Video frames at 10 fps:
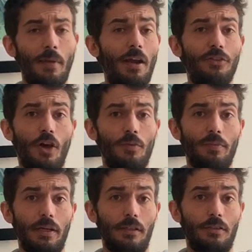marathon
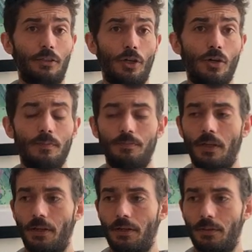build. You know,
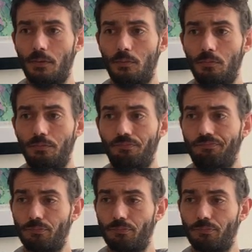um,